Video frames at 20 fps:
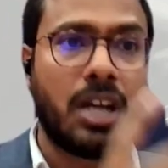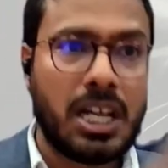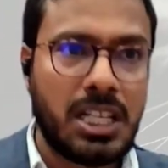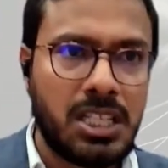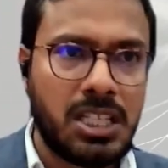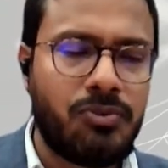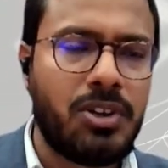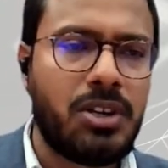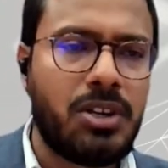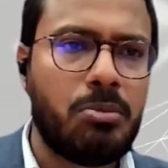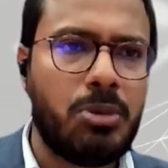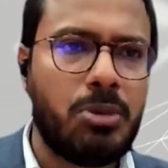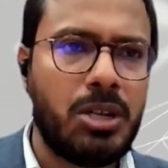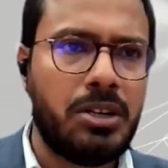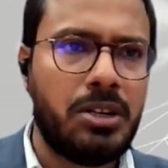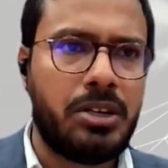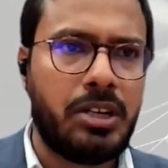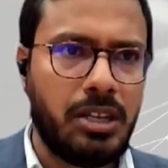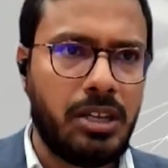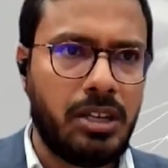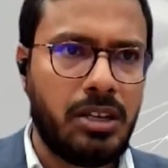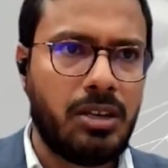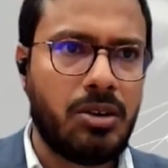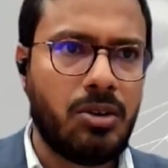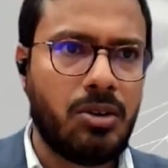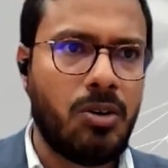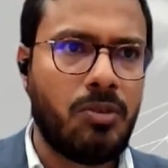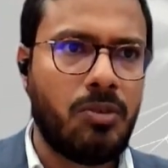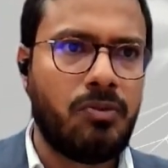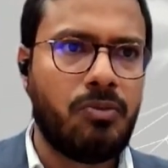transferability
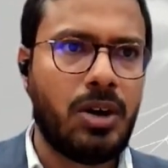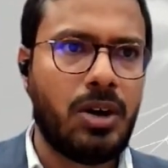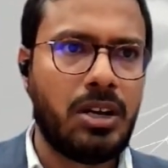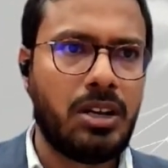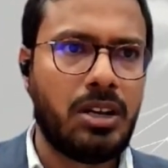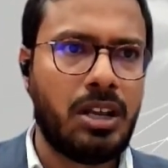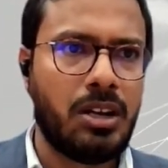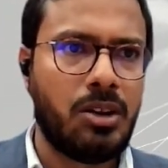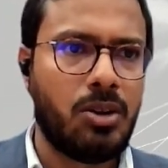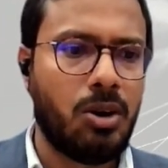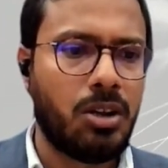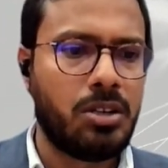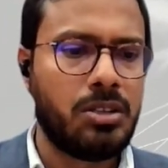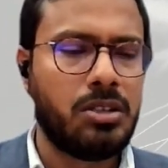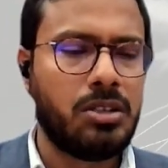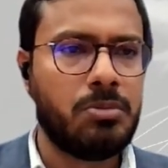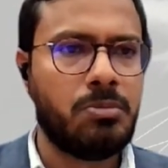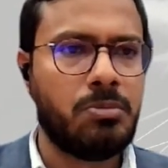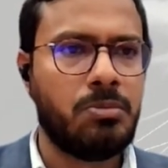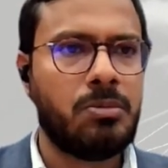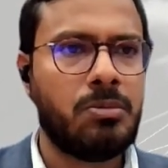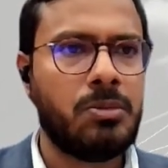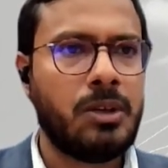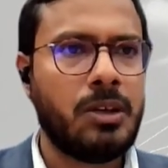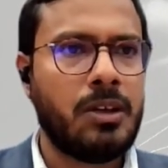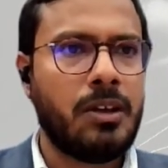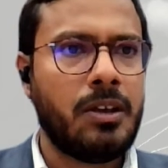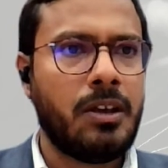of one algorithm